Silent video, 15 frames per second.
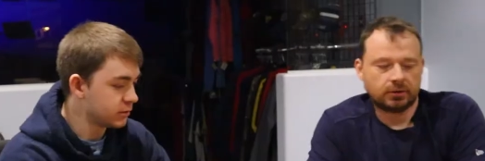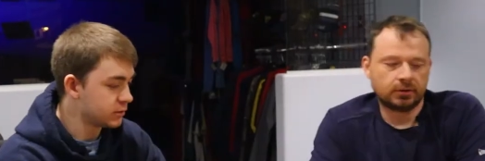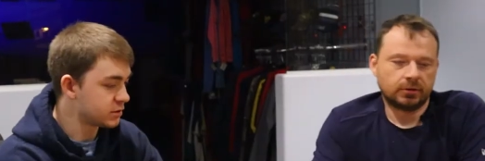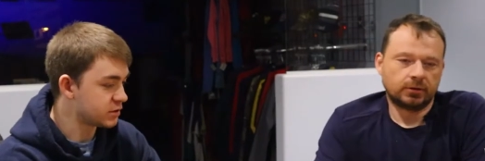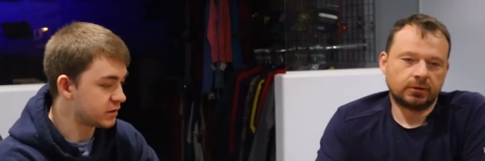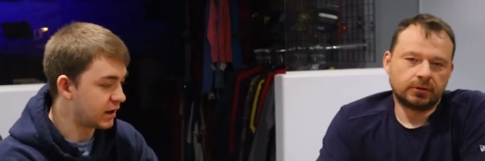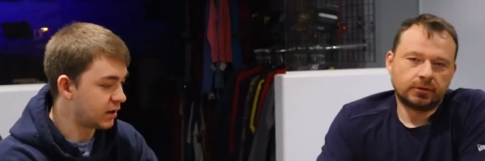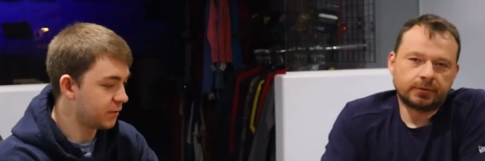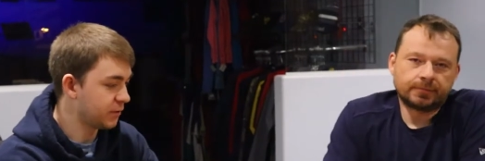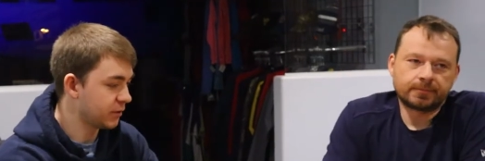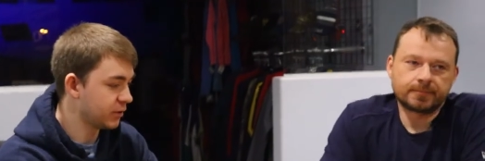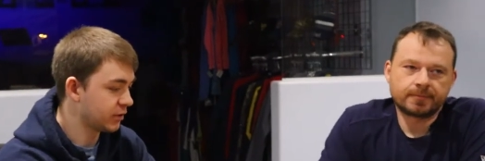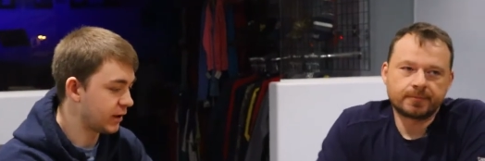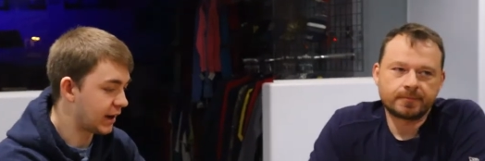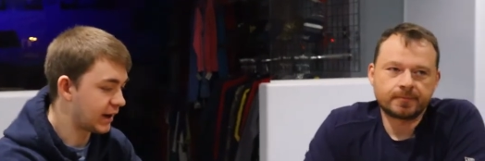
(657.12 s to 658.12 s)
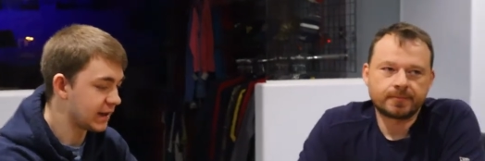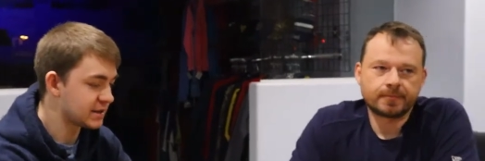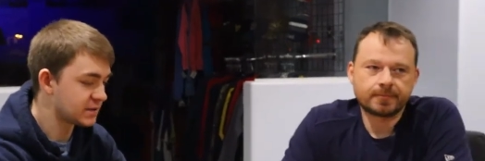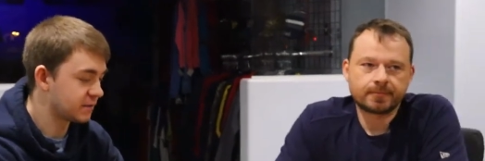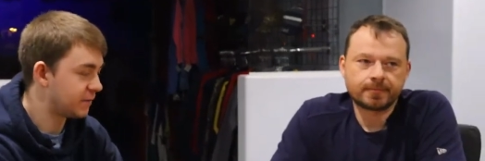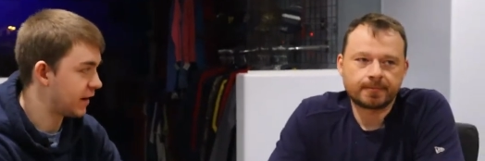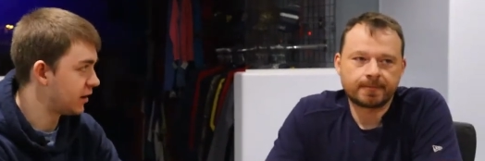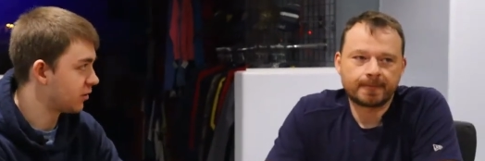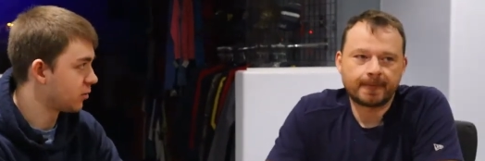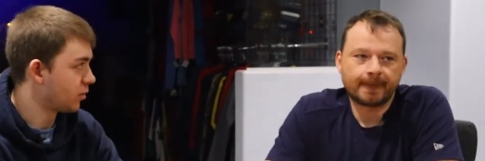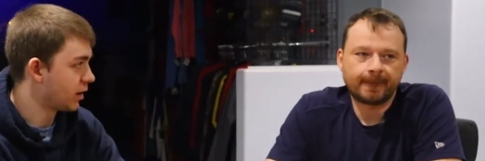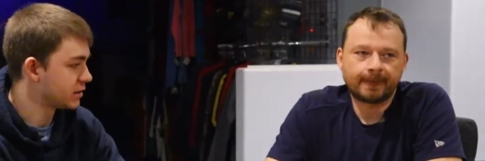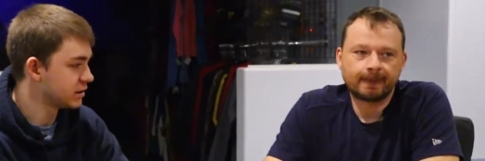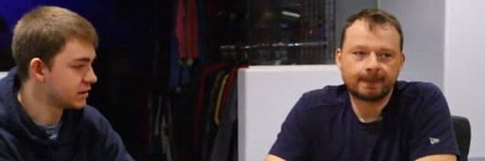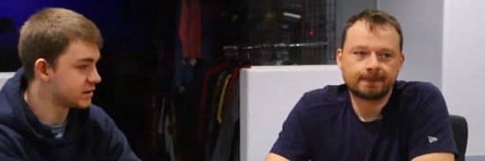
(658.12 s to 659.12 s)
Speaker 1: So now for, I guess the final
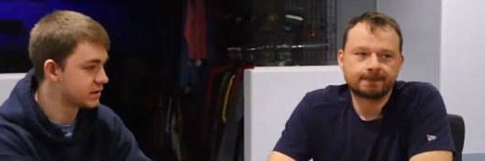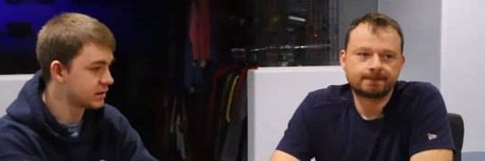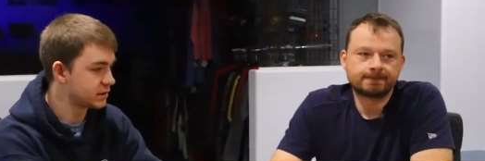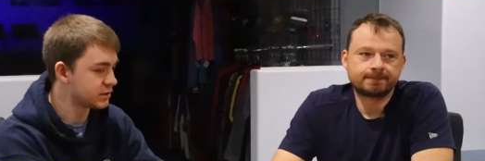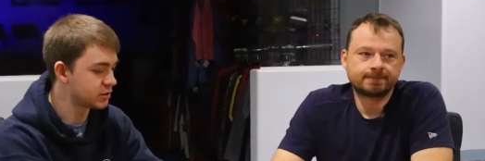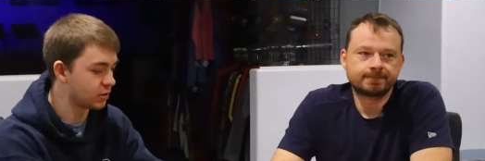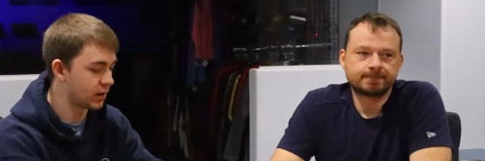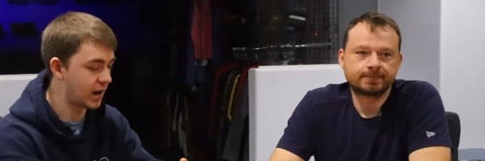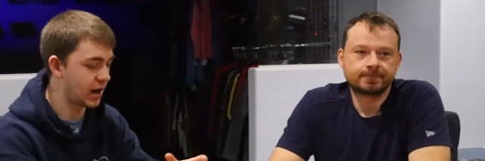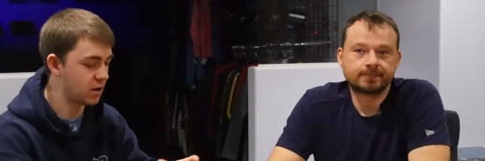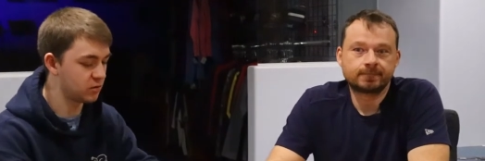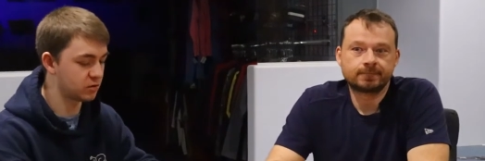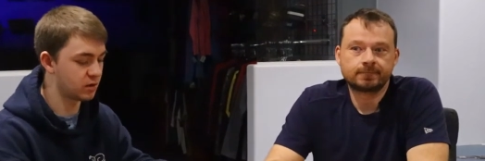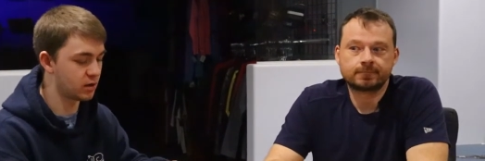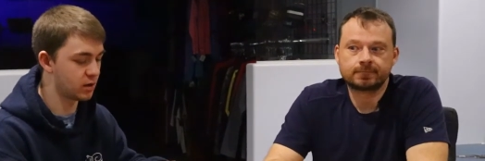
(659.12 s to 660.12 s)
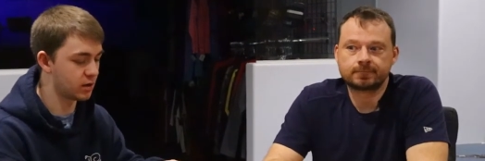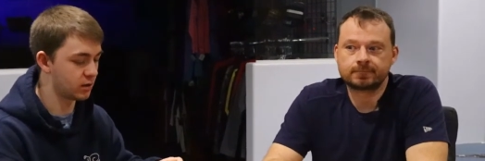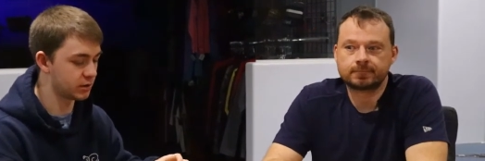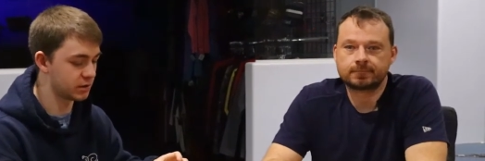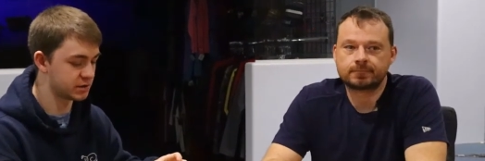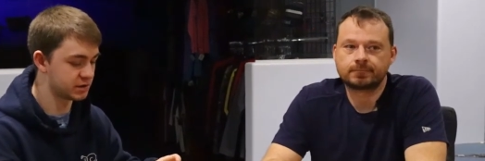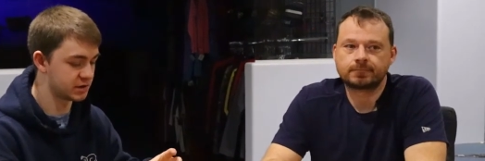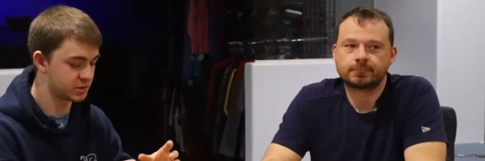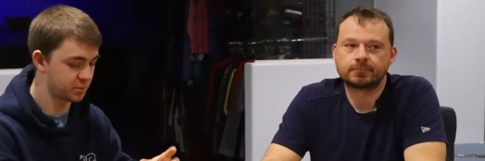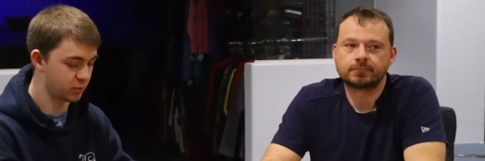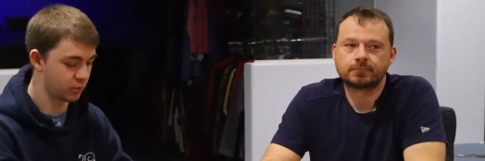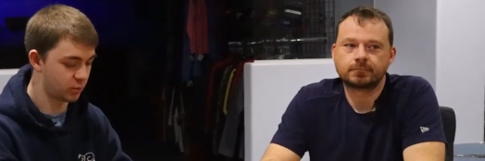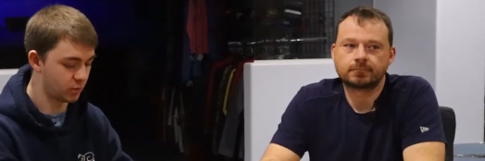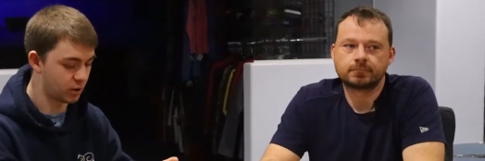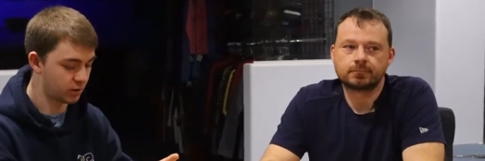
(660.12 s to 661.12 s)
question is, so how long does this,
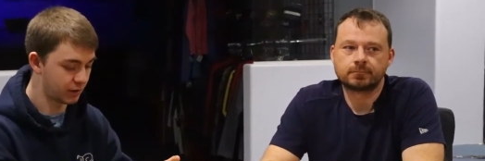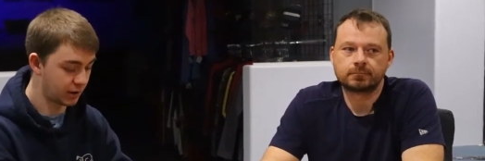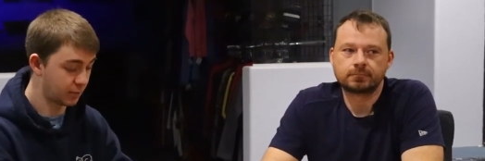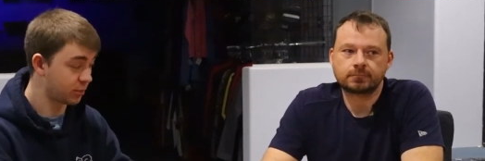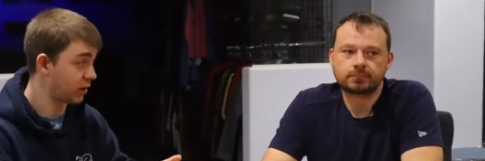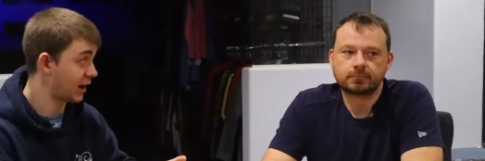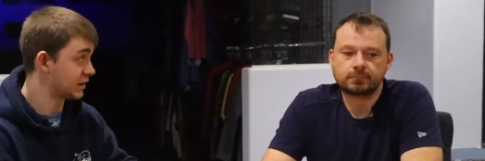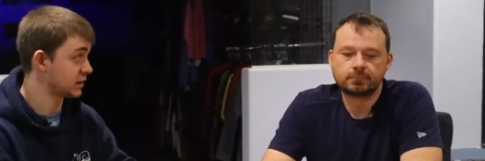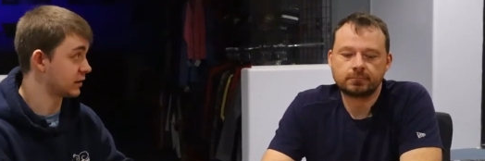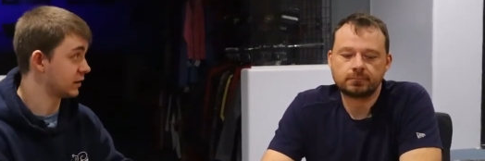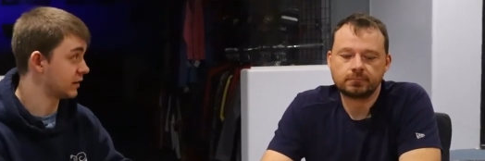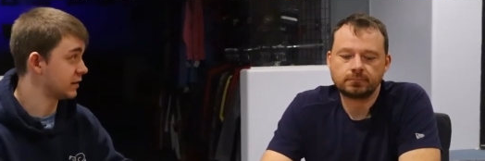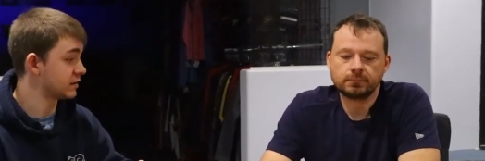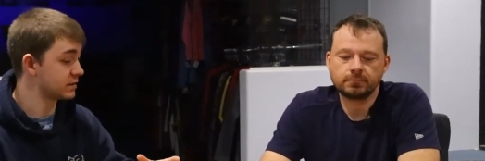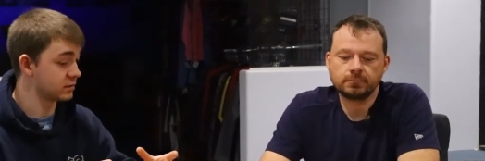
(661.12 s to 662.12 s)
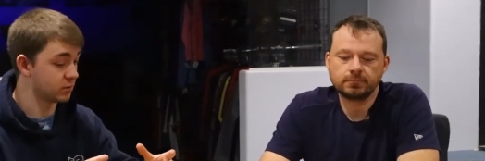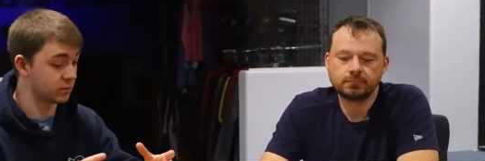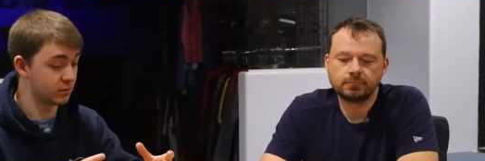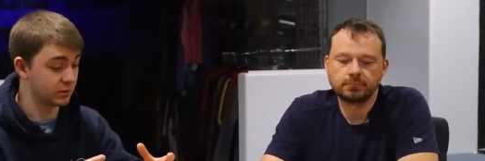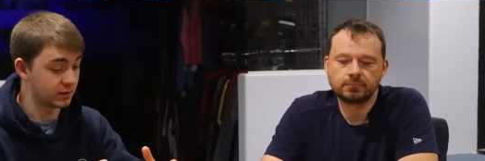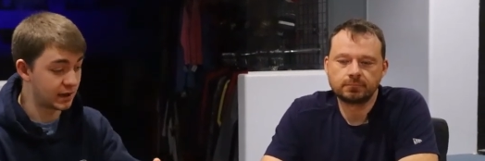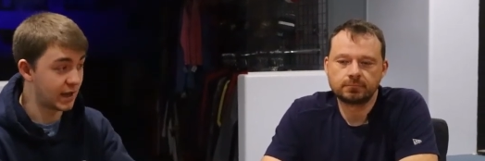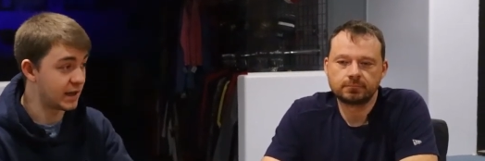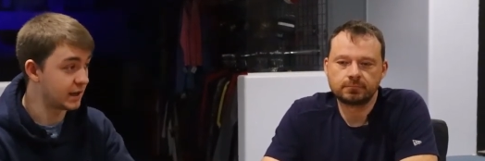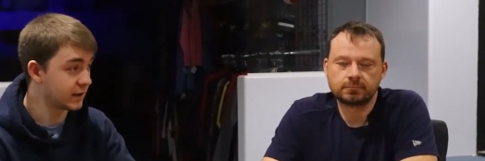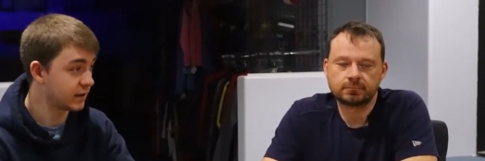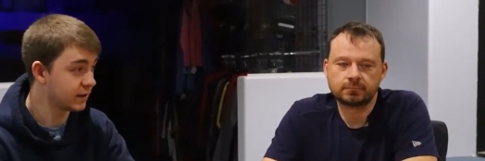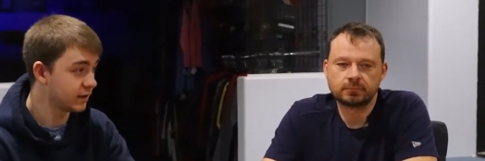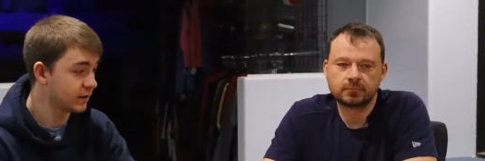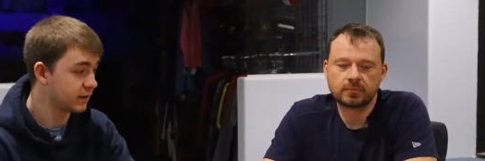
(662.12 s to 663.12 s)
uh, like a project like this
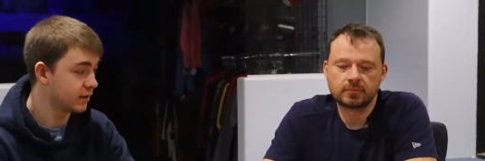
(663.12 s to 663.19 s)
take?